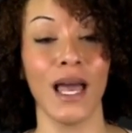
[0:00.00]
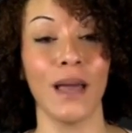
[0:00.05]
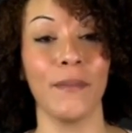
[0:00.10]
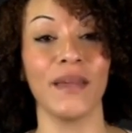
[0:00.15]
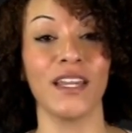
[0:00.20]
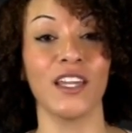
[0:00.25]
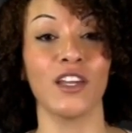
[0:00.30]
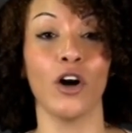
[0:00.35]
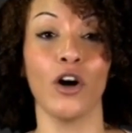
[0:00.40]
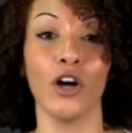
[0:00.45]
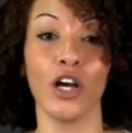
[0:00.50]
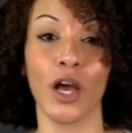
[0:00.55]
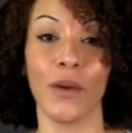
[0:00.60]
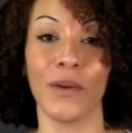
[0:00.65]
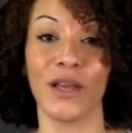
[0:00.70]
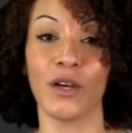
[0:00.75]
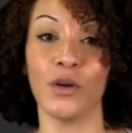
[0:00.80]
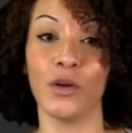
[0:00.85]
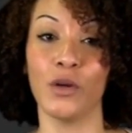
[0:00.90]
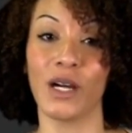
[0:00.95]
amid an
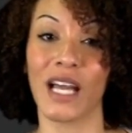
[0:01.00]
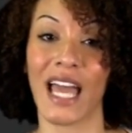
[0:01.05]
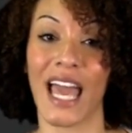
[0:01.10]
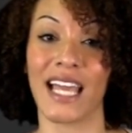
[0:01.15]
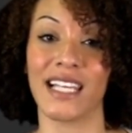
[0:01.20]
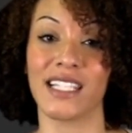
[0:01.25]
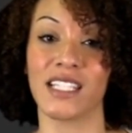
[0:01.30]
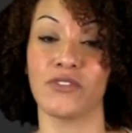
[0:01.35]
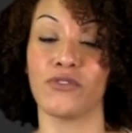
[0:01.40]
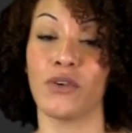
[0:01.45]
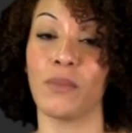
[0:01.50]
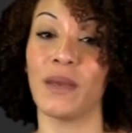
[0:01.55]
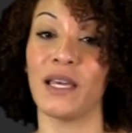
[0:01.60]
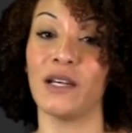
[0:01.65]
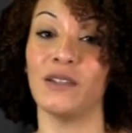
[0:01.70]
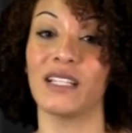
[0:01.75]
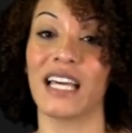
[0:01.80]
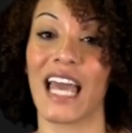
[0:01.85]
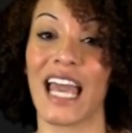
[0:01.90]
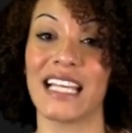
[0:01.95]
ongoing court case to
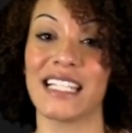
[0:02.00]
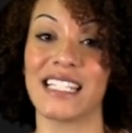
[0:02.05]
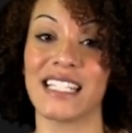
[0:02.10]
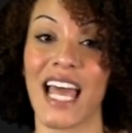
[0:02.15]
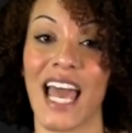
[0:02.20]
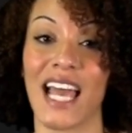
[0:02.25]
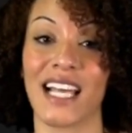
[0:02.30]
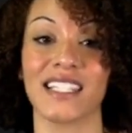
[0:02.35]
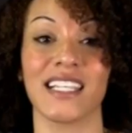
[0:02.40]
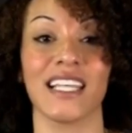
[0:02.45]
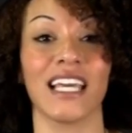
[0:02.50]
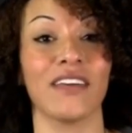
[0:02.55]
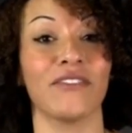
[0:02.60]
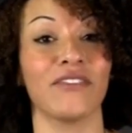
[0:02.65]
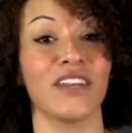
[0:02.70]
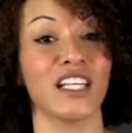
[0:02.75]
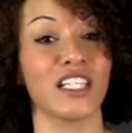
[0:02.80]
repeal gay sex and give